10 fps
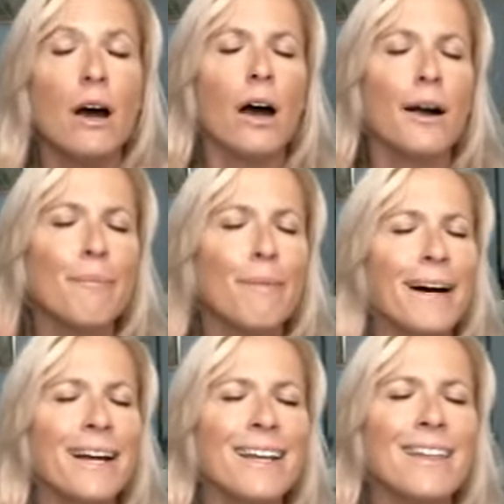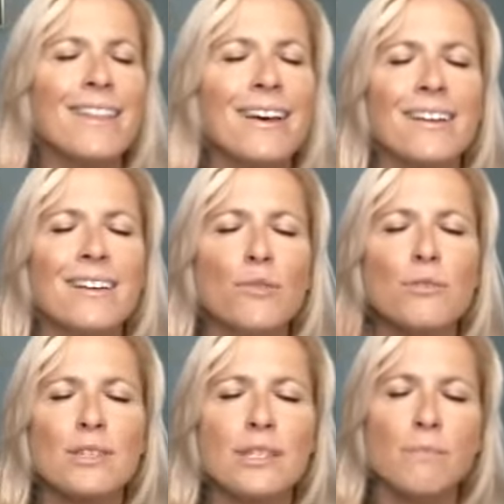Our body then
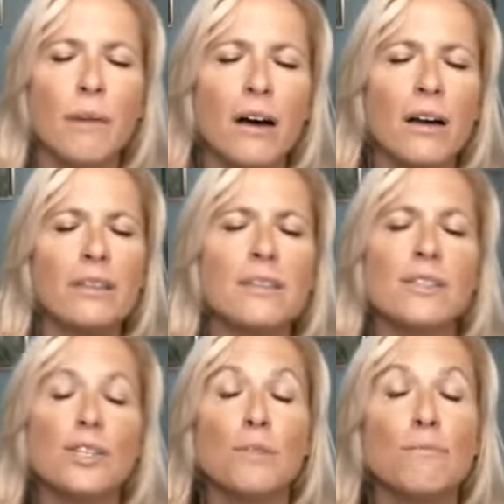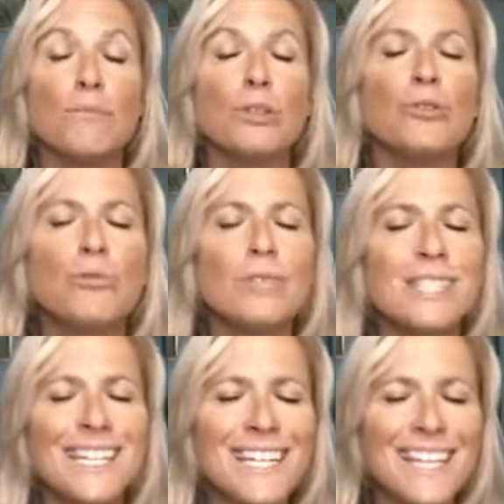responds to the
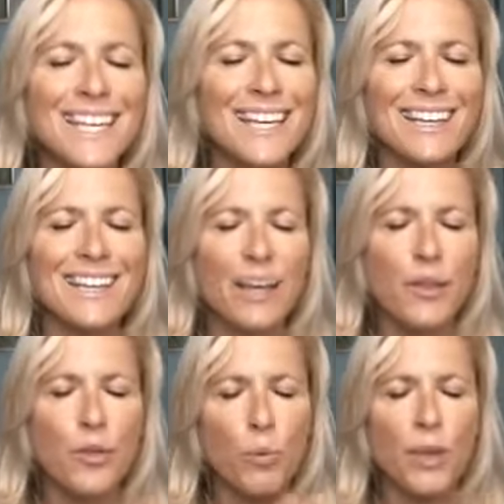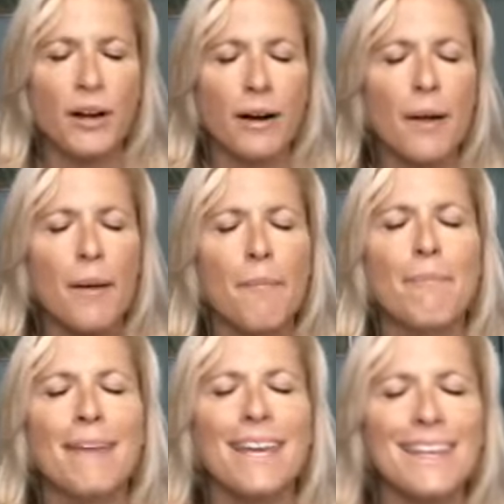music that we are
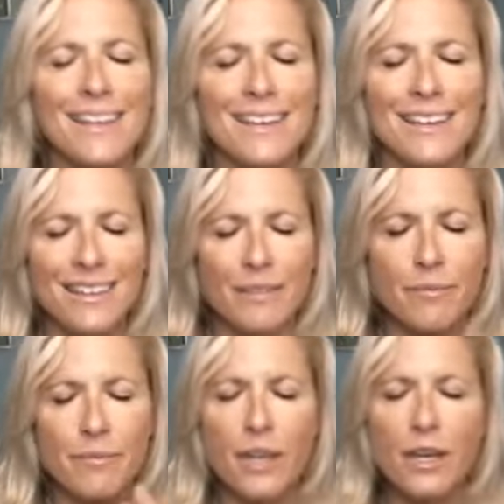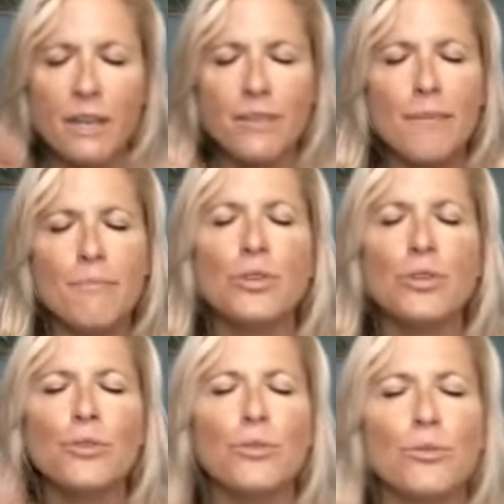making. The
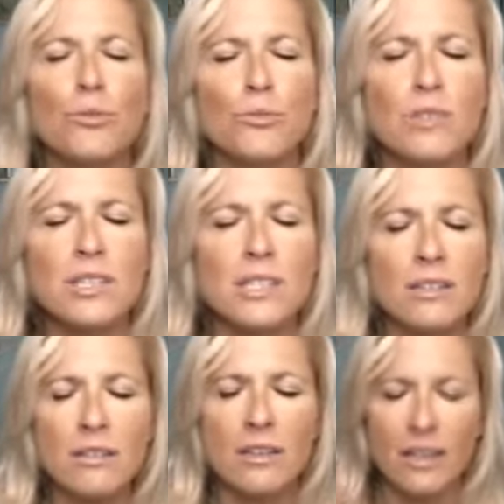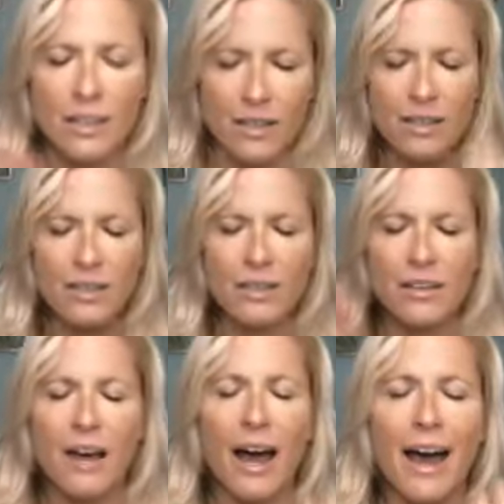music,
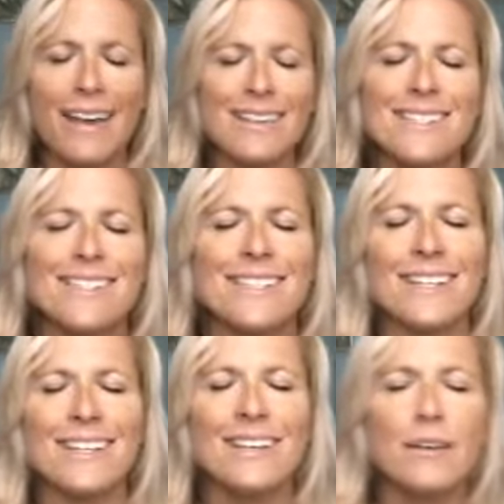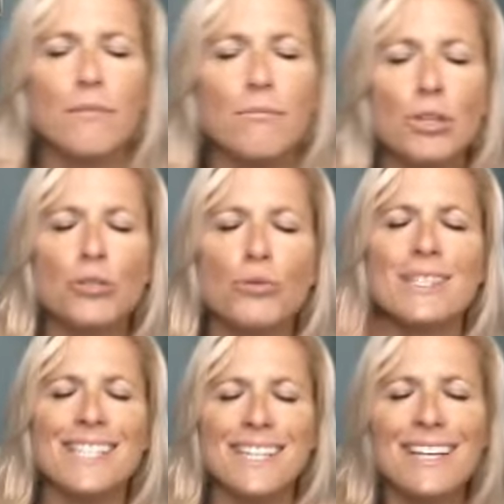the I see
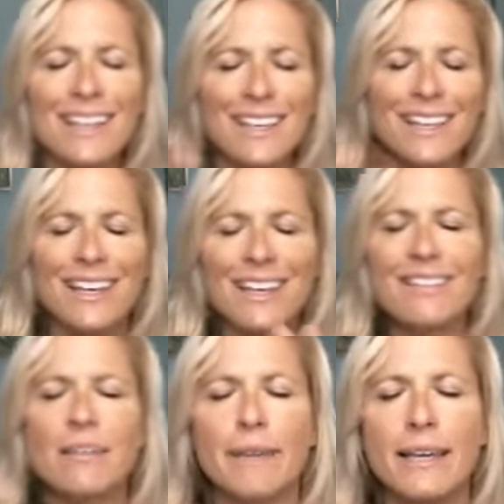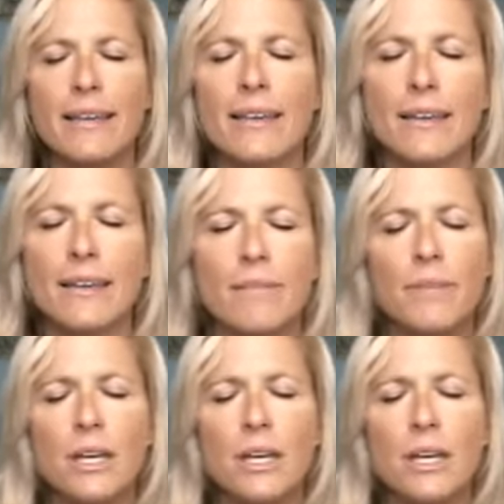music in the making.